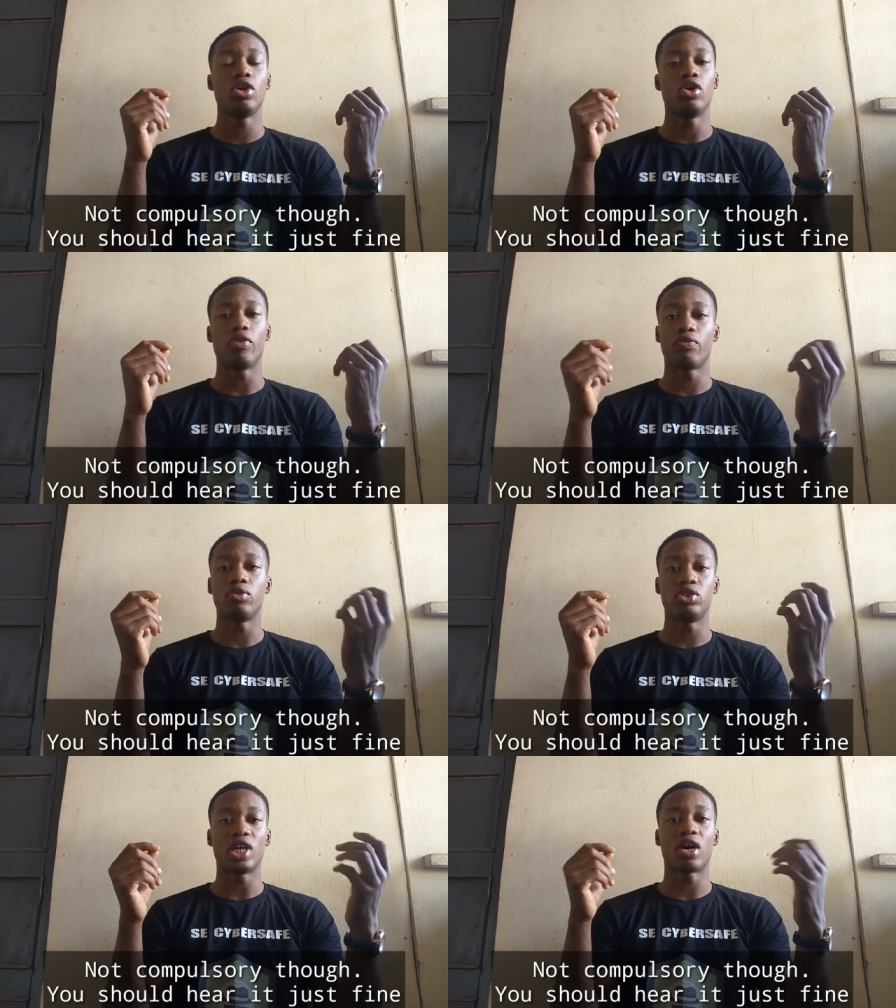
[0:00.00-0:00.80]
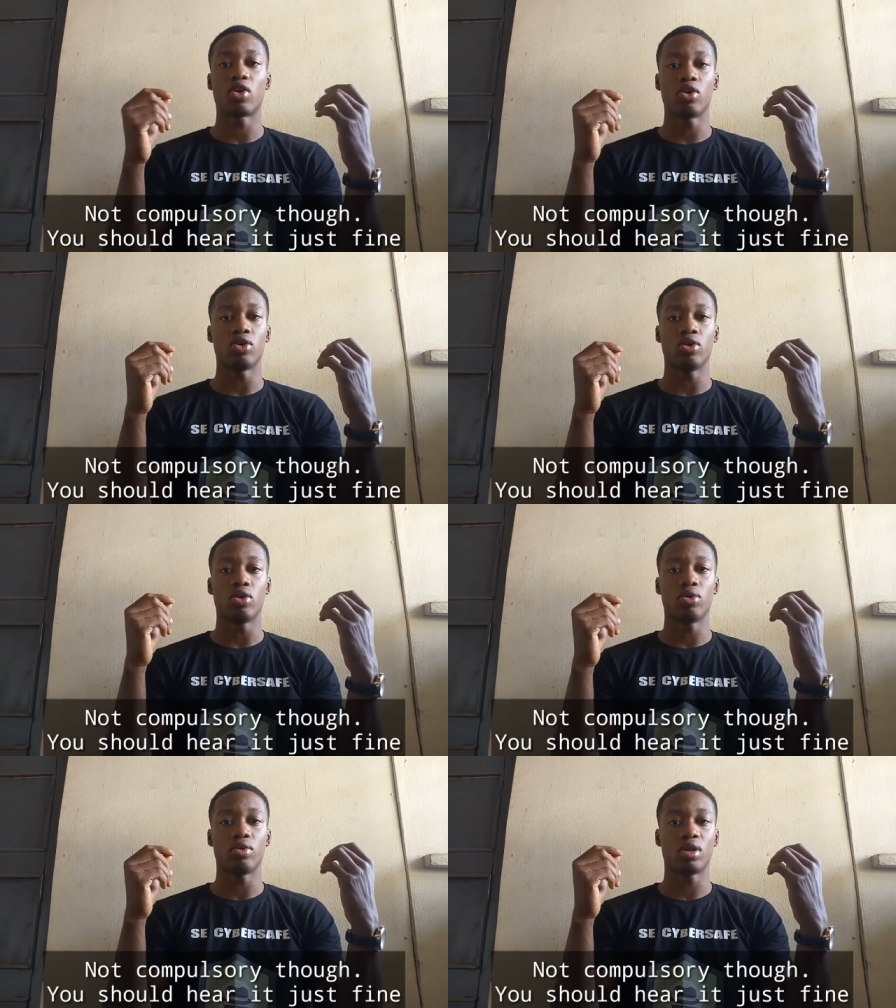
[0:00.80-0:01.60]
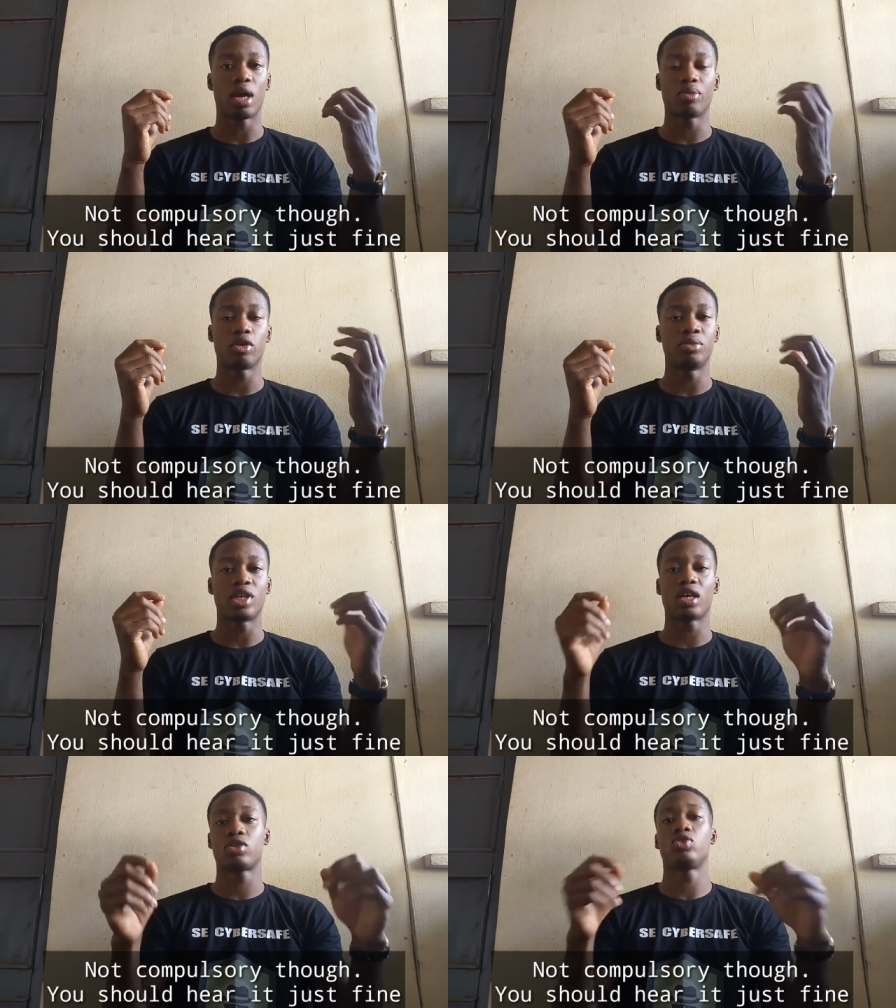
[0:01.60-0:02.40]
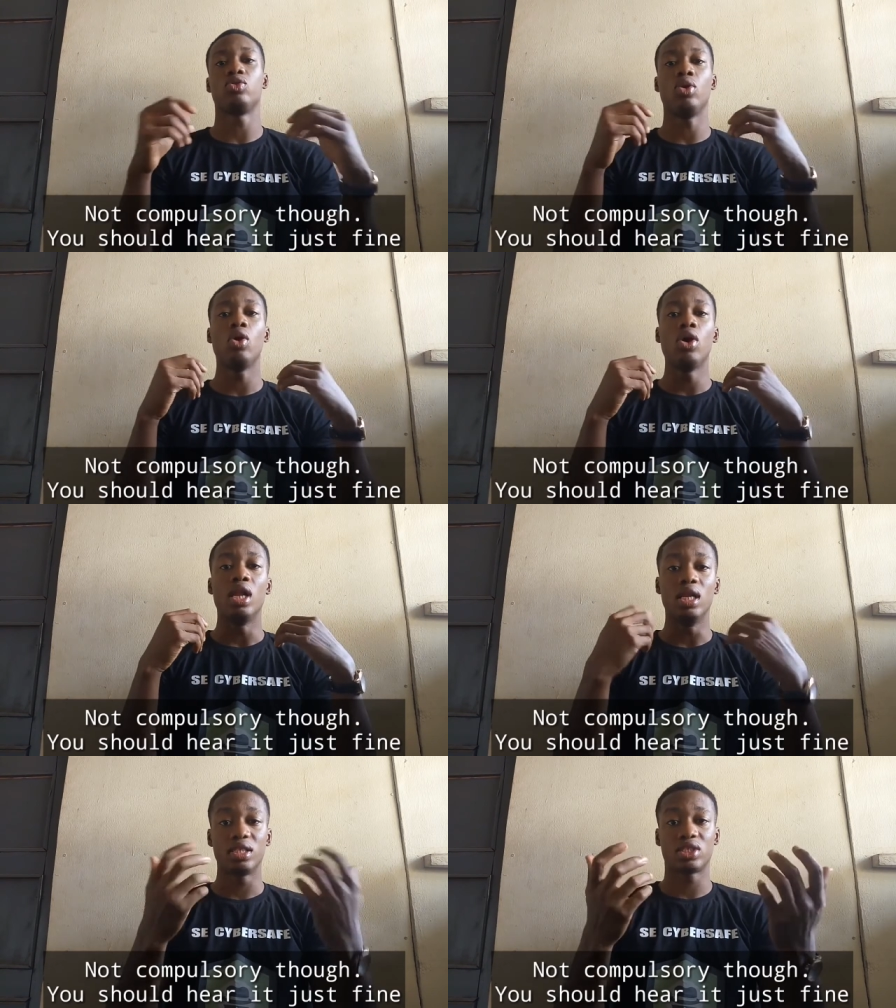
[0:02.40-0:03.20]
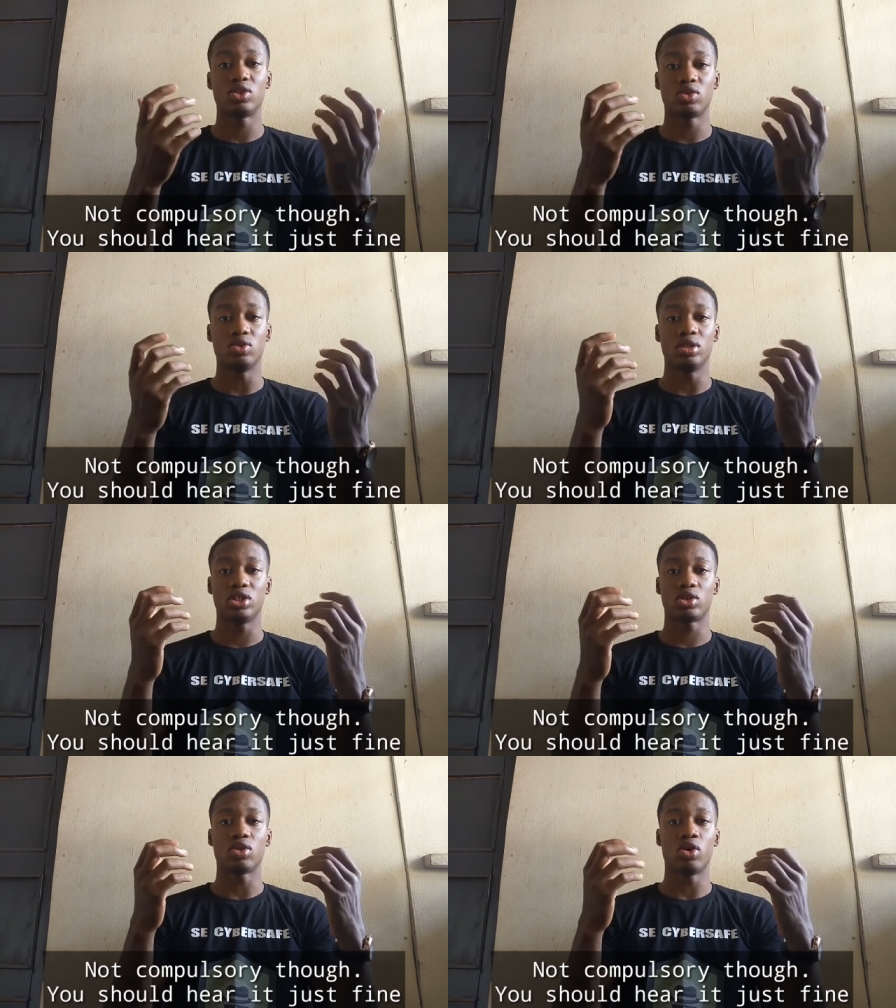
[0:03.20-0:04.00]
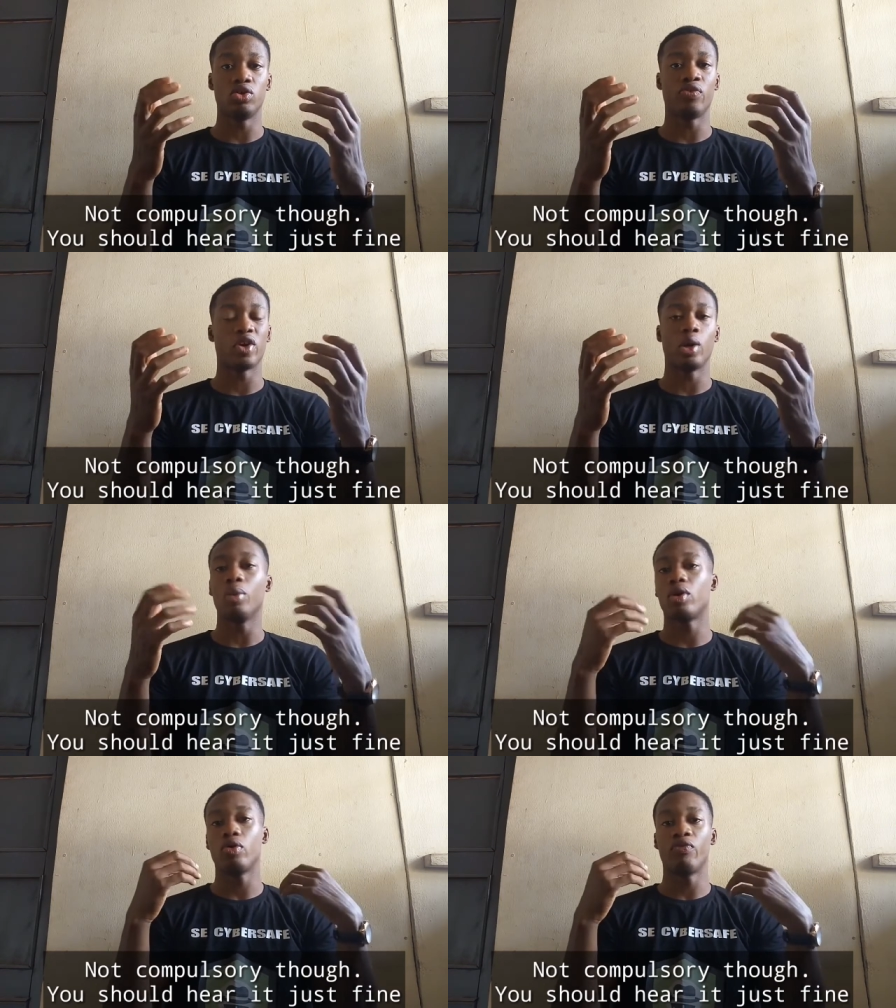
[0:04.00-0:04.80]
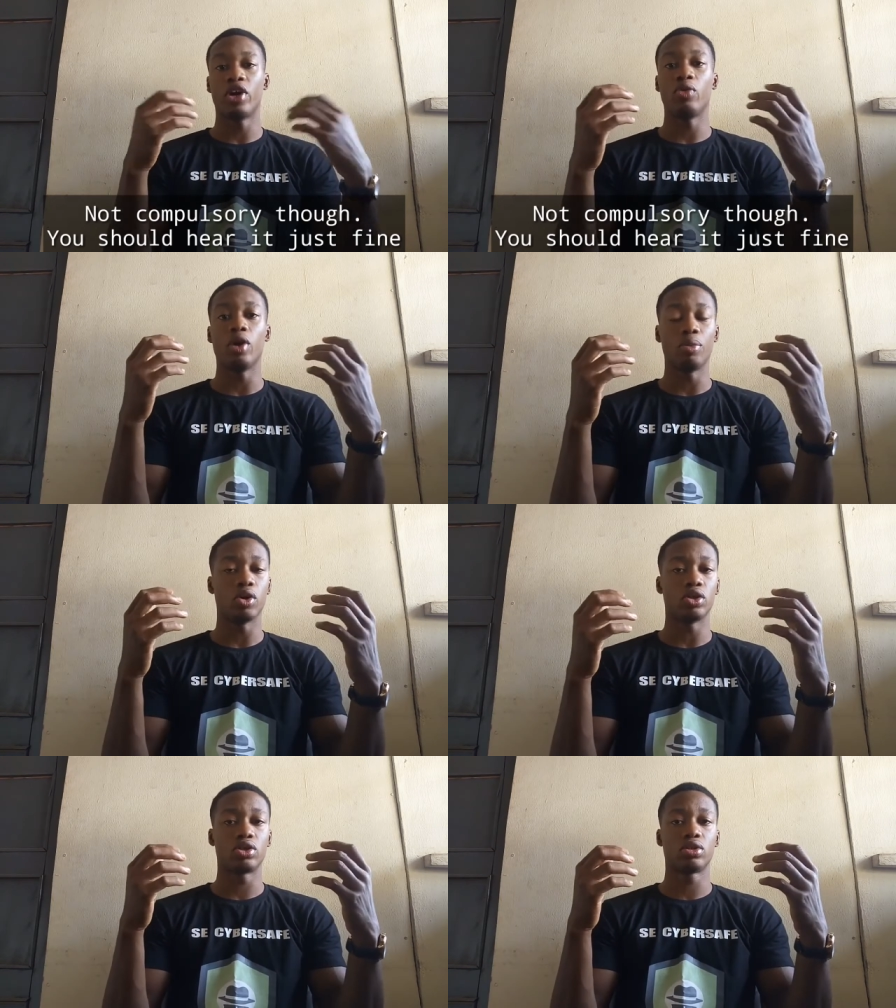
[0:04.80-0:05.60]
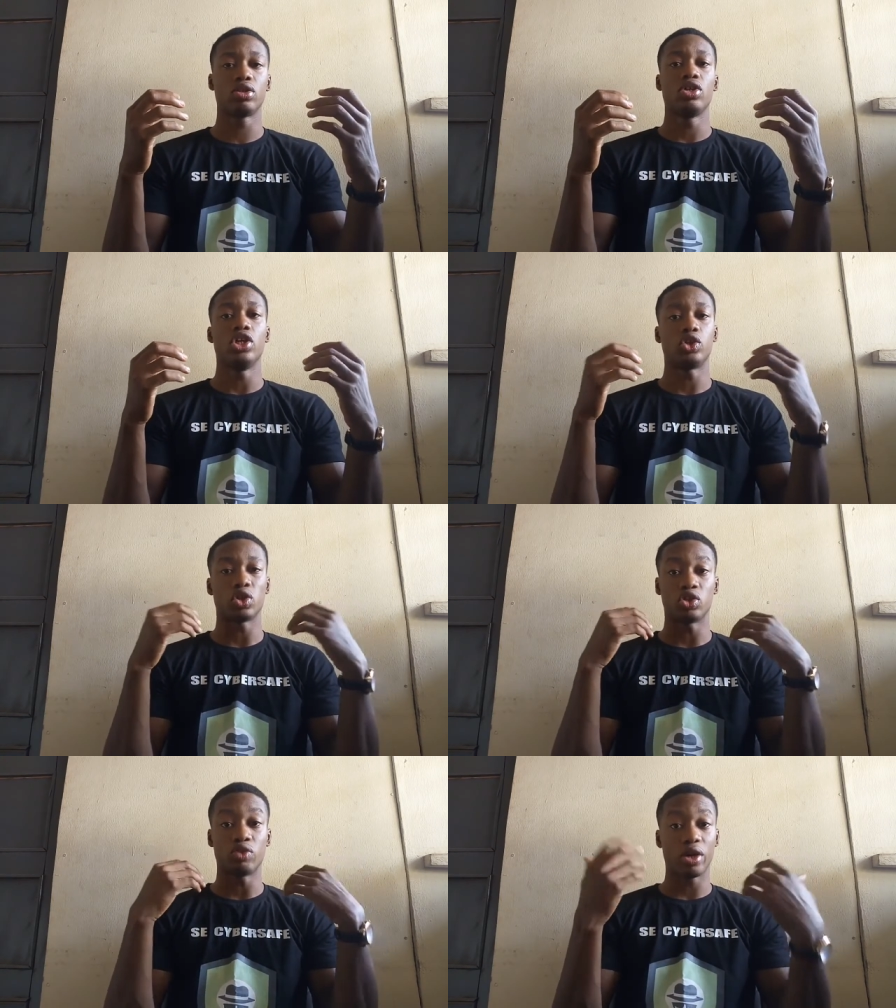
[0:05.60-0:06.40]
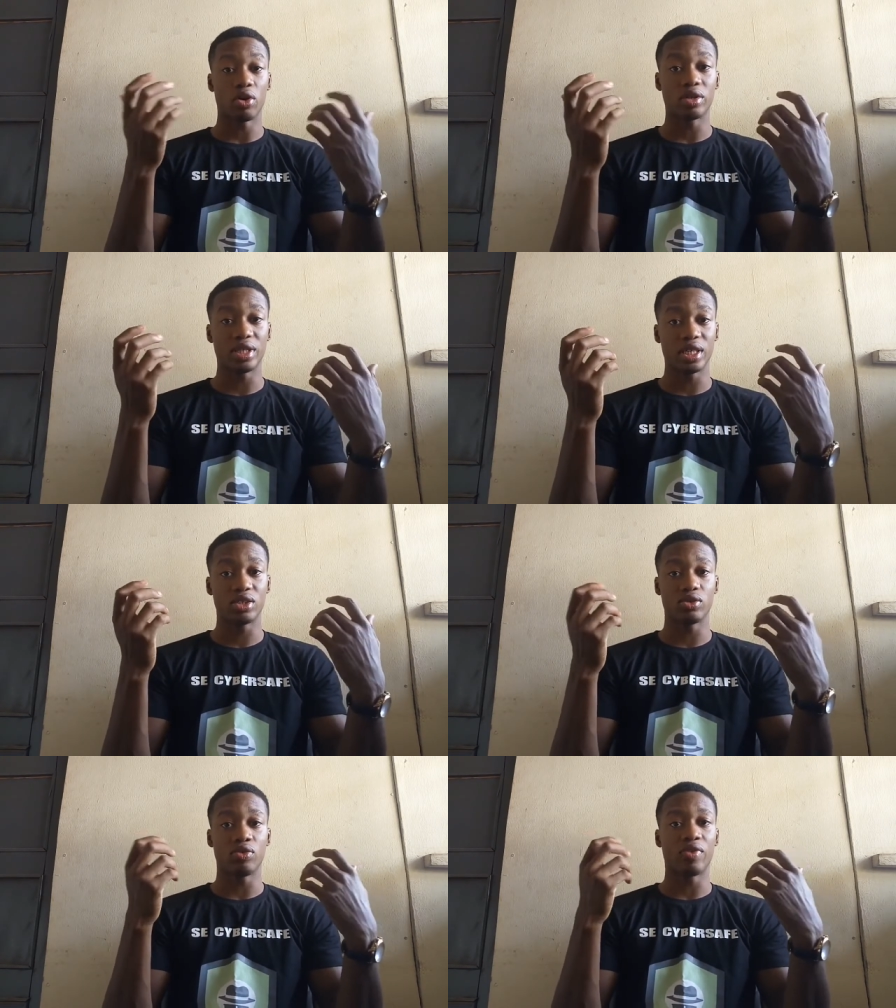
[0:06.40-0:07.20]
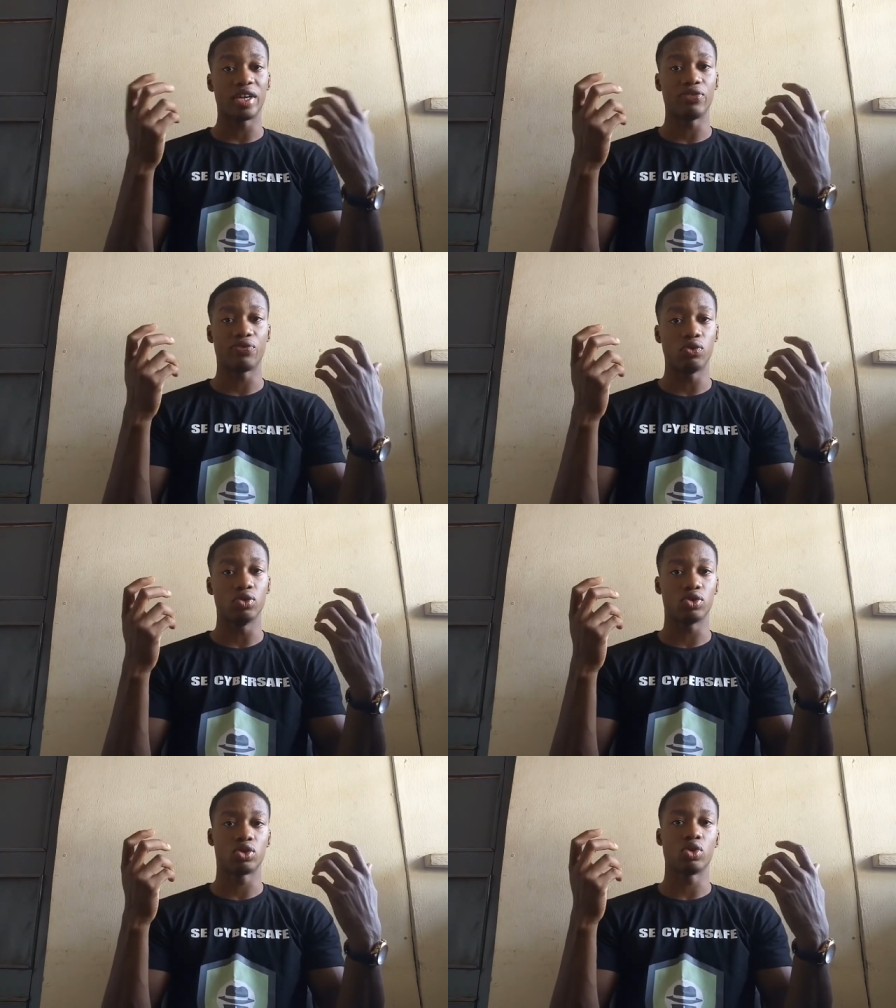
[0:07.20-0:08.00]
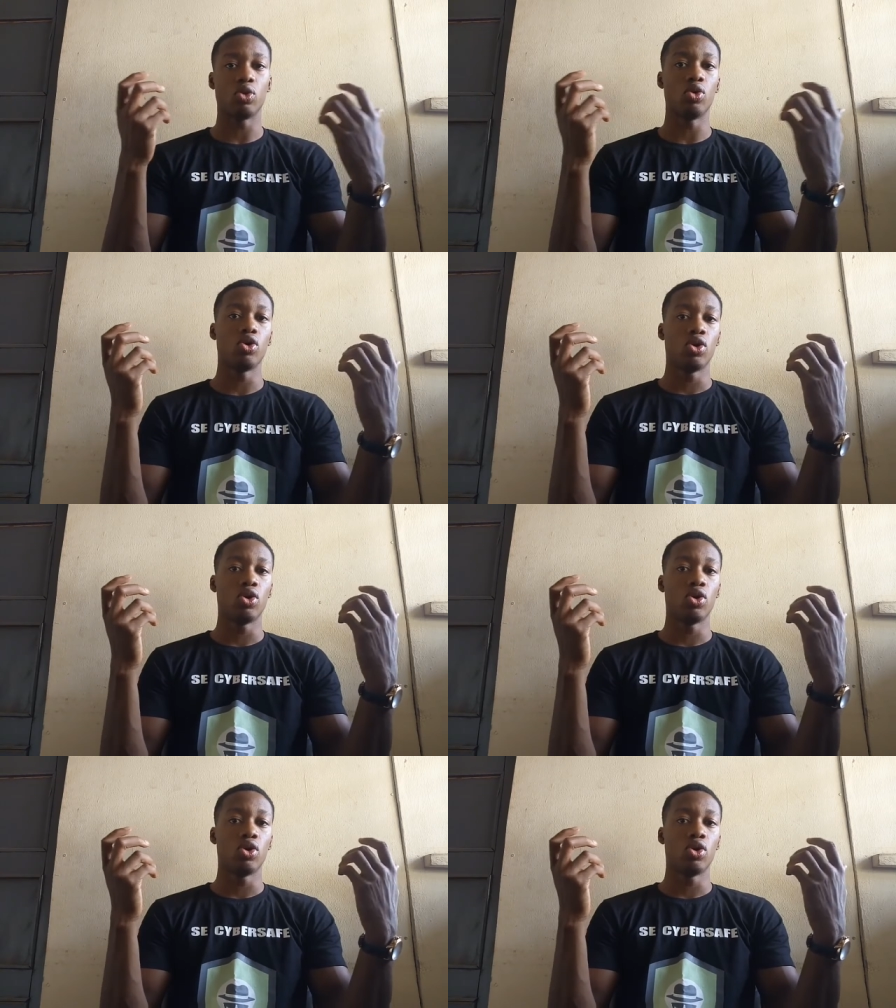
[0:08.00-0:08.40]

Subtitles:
your phone jack or your laptop jack to listen to this audio very very well, because it was recorded over the phone, so